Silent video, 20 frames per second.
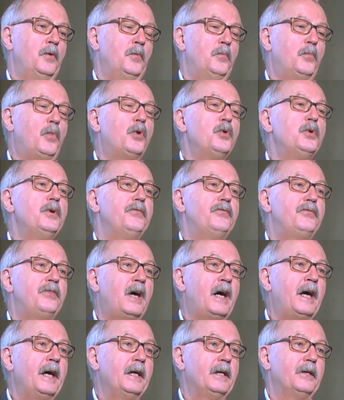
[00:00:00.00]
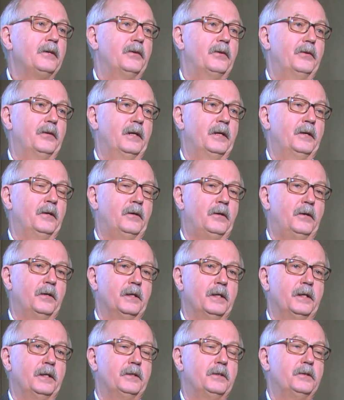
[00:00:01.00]
more refined in
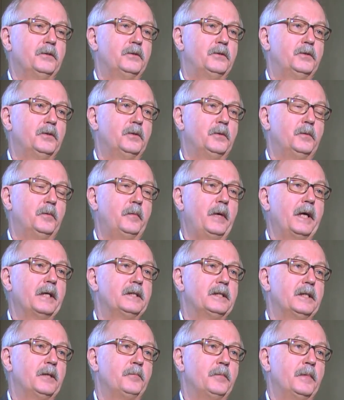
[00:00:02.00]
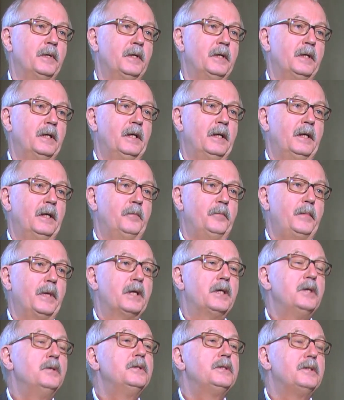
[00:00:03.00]
order to
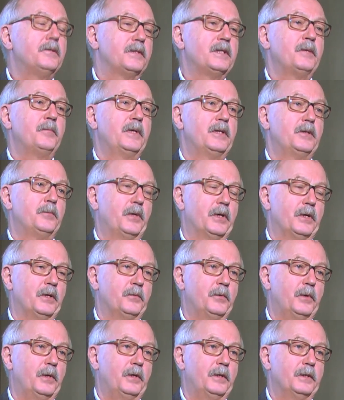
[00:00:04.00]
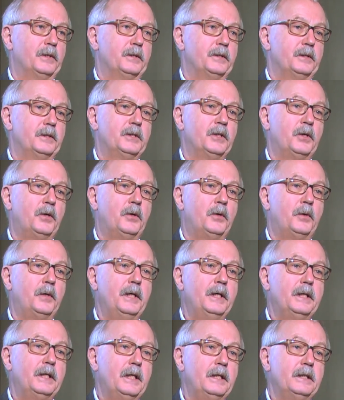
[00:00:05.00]
make use of them in the modern world.
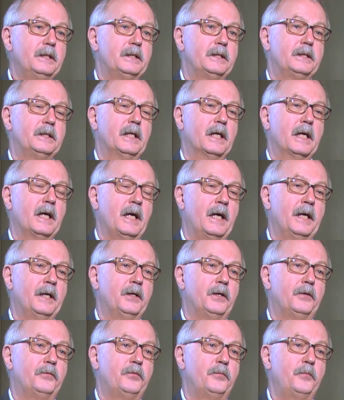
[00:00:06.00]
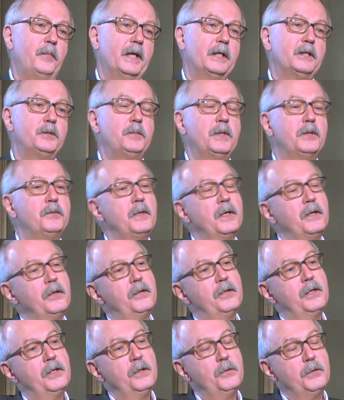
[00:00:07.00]
So it is a kind of mix between
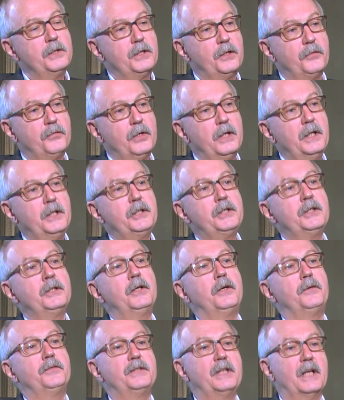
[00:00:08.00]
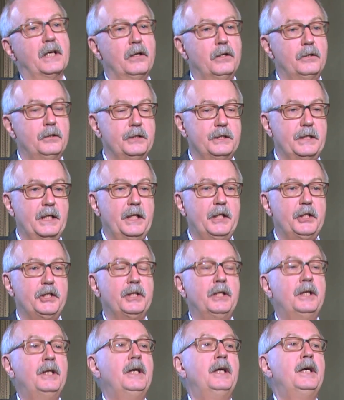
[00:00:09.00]
theories of religion, of
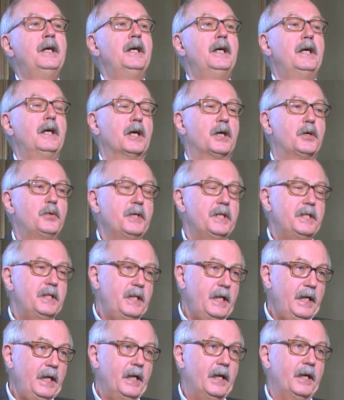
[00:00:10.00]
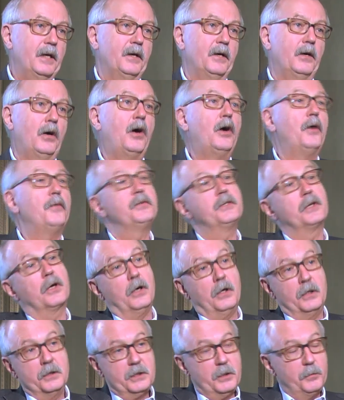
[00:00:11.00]
secularization, a critique of the
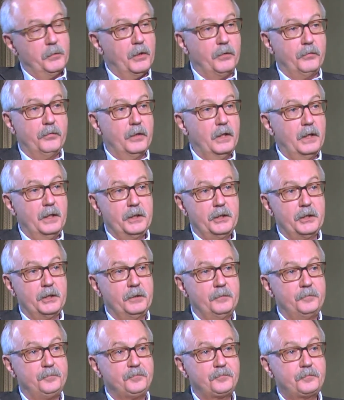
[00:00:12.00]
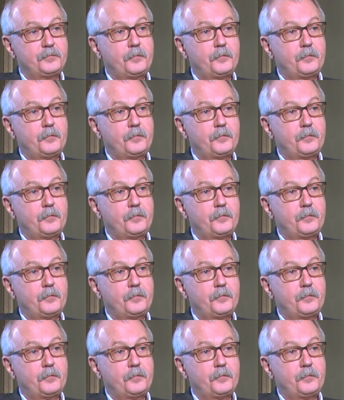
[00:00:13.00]
concept of religion,